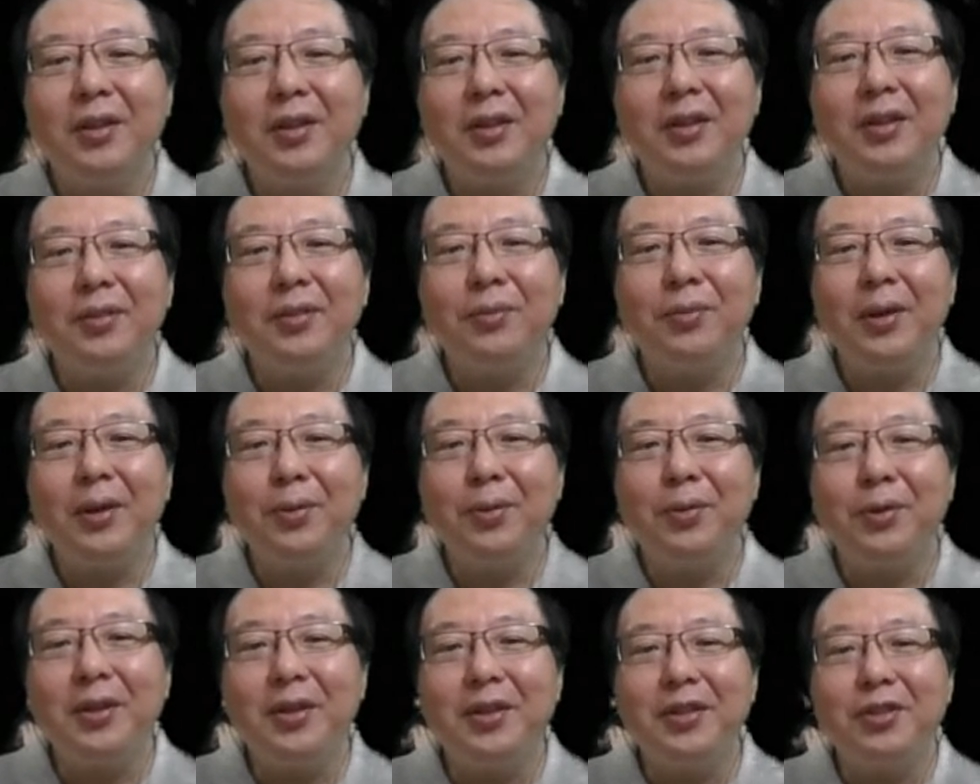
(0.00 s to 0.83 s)
Why
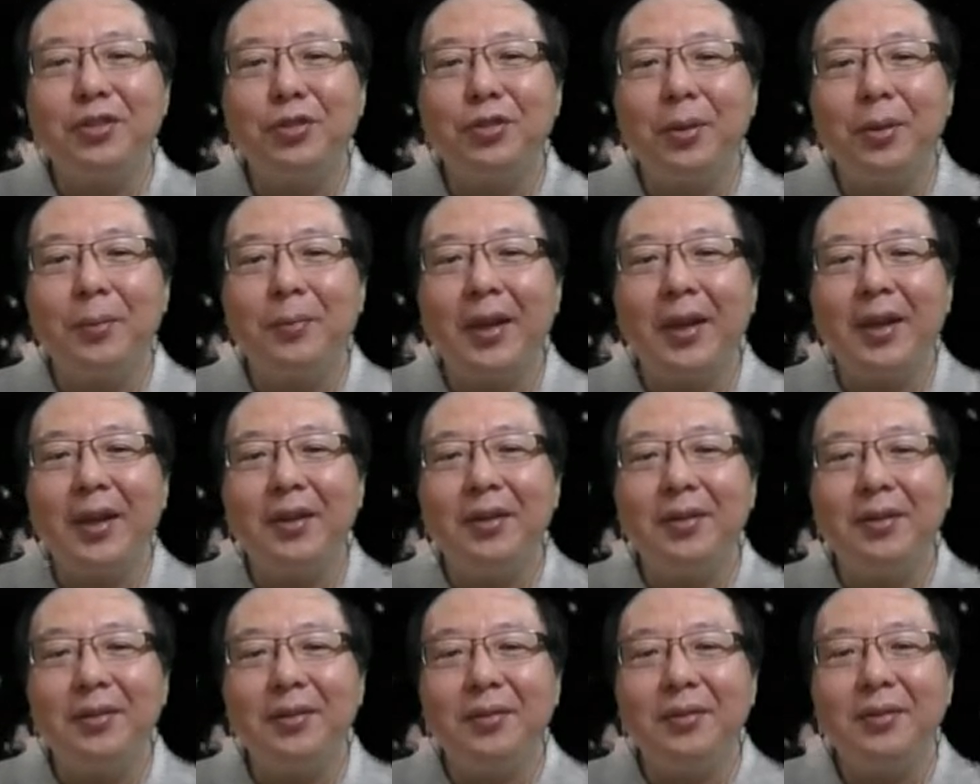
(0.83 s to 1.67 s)
would it swap
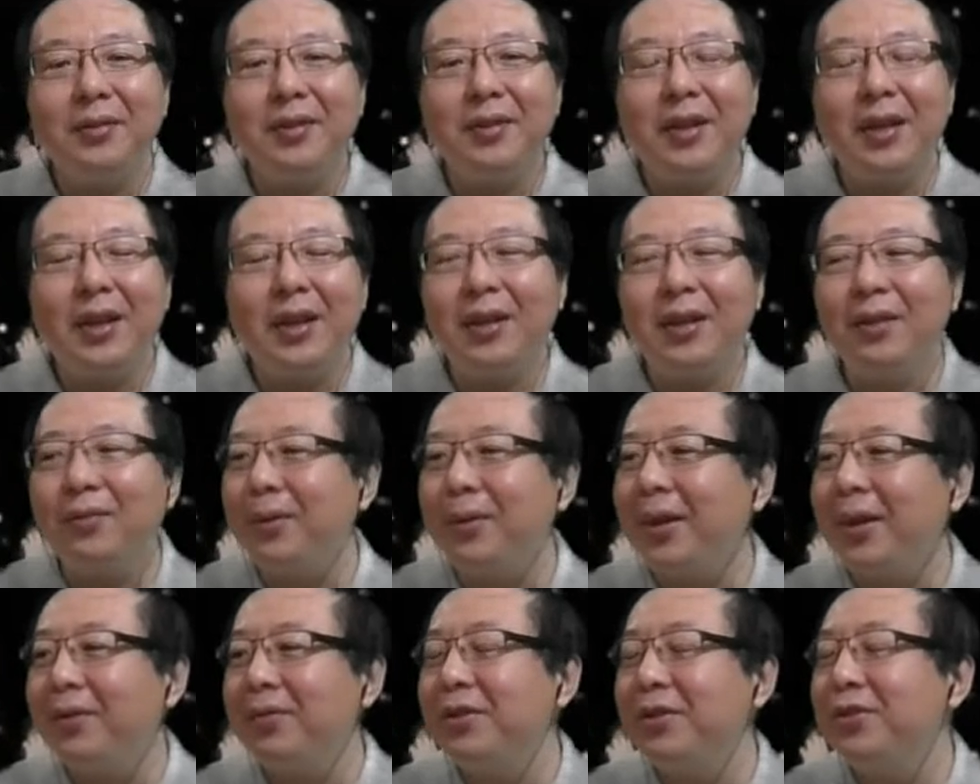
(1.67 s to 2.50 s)
N there? We
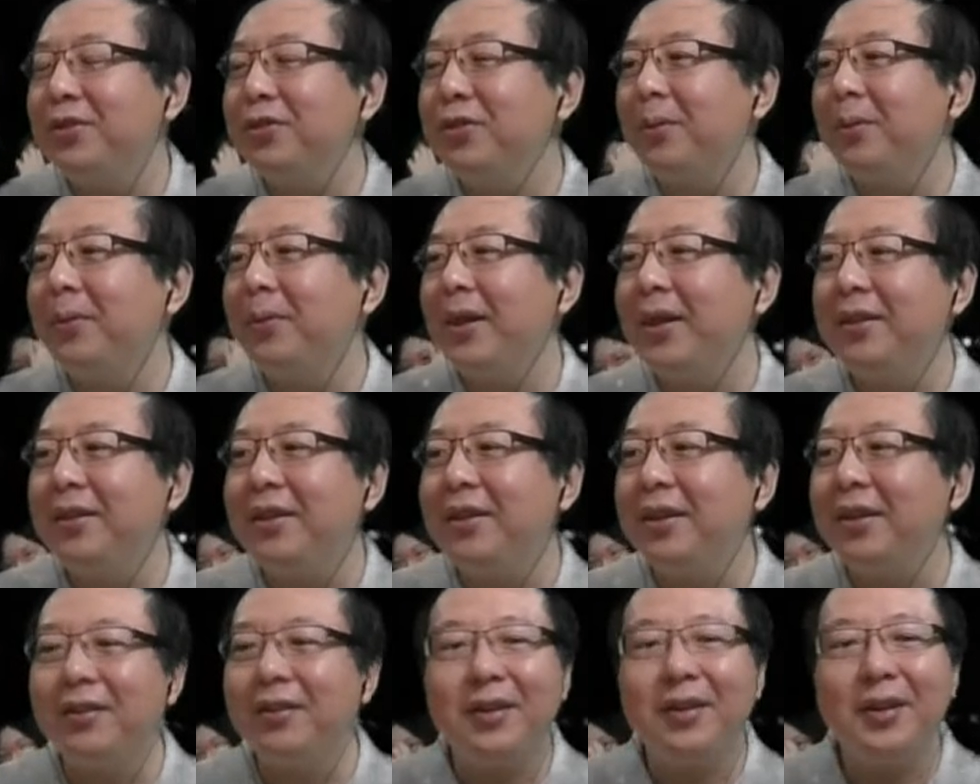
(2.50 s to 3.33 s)
haven't swapped N
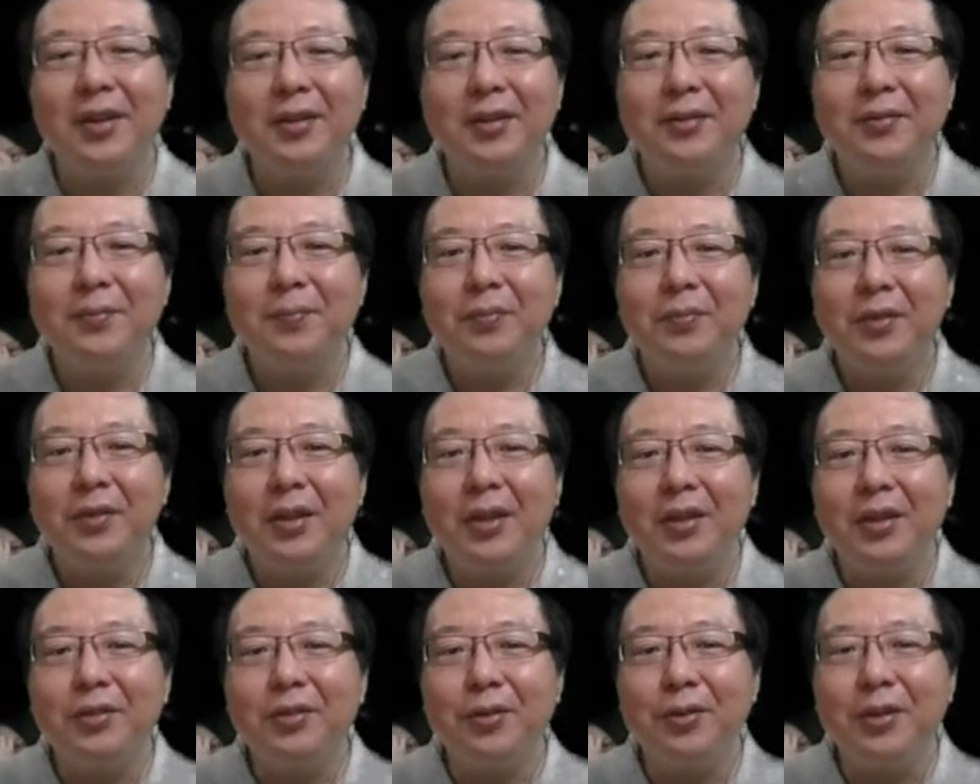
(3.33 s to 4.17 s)
yet, right?
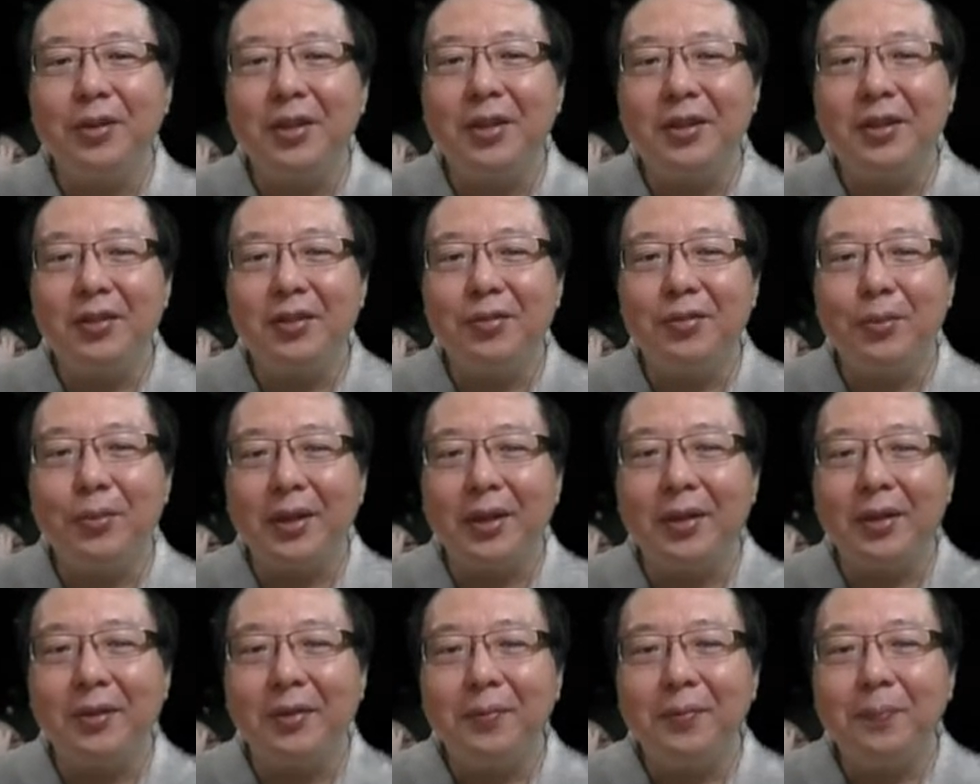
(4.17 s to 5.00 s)
It's only this
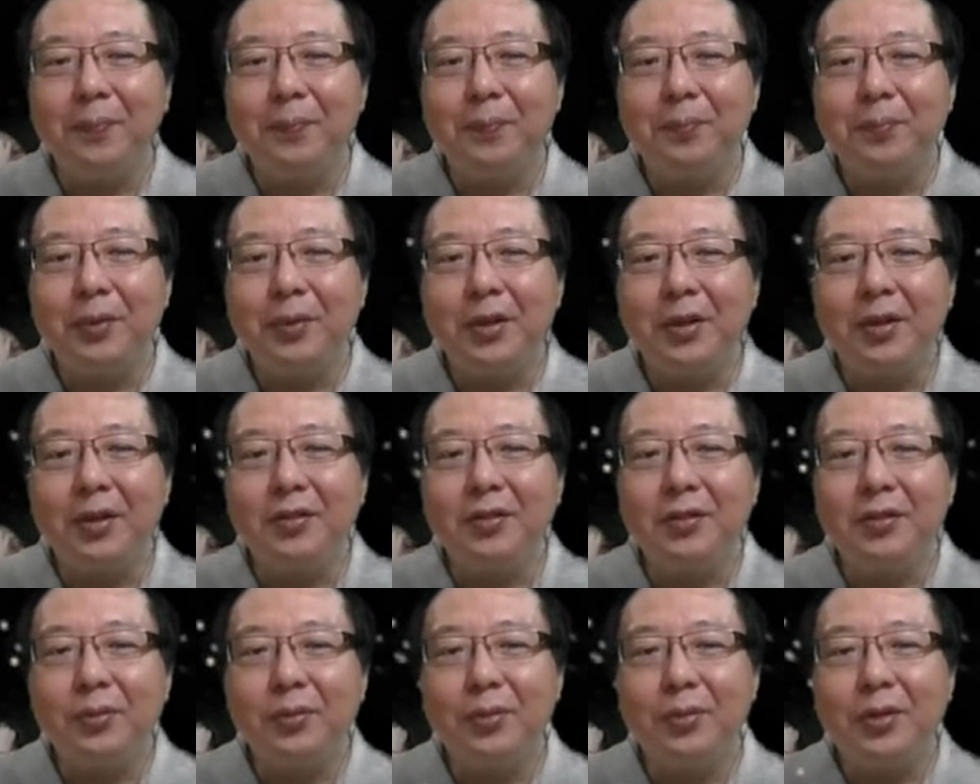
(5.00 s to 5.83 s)
one
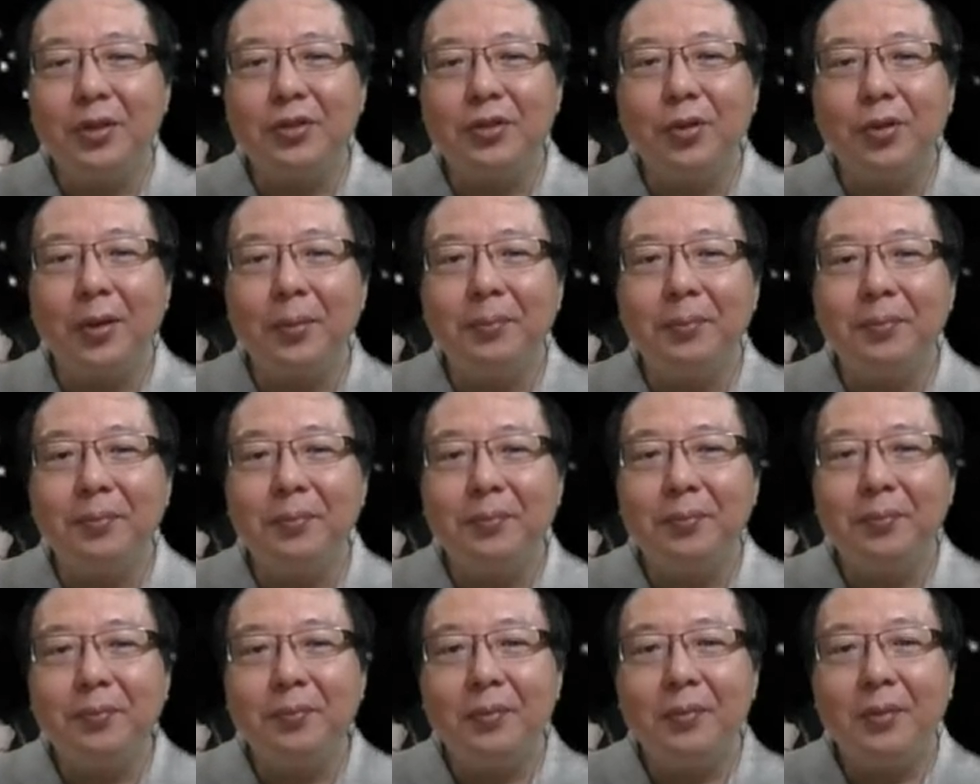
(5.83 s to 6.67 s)
because we swap
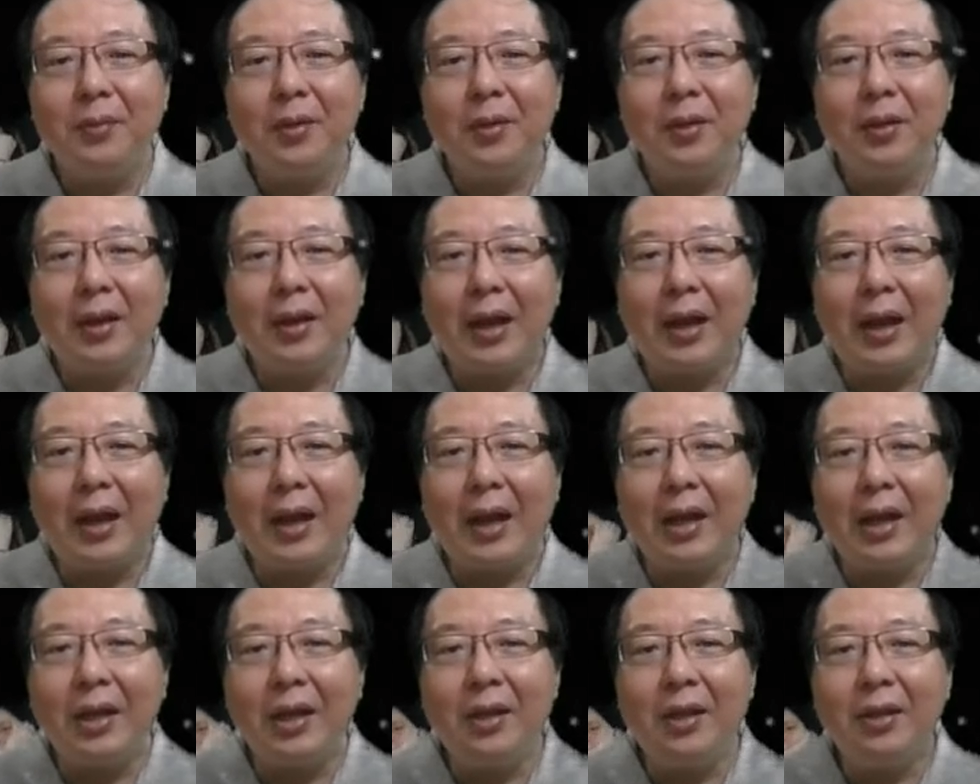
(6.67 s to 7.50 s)

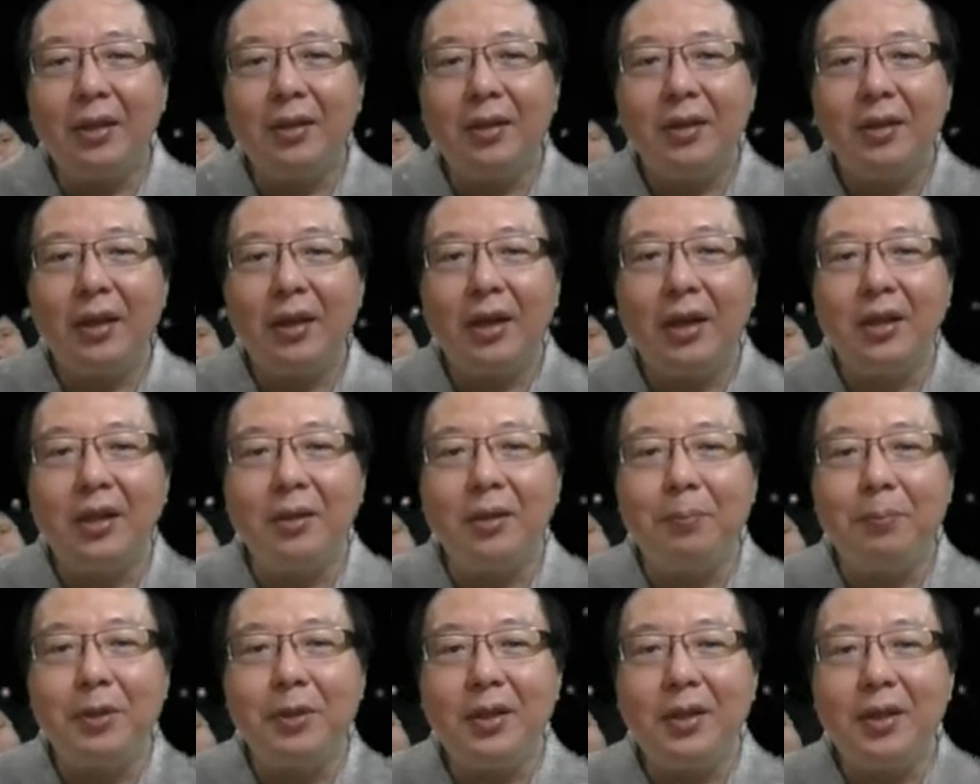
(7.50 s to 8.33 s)
I and the
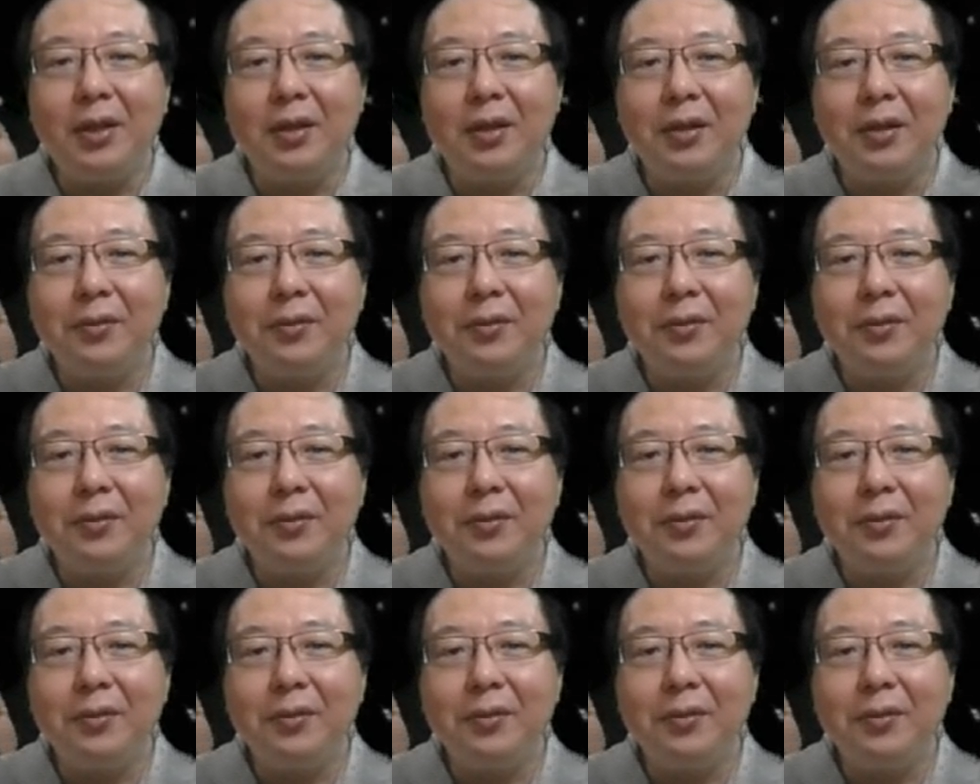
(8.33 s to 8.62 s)
P.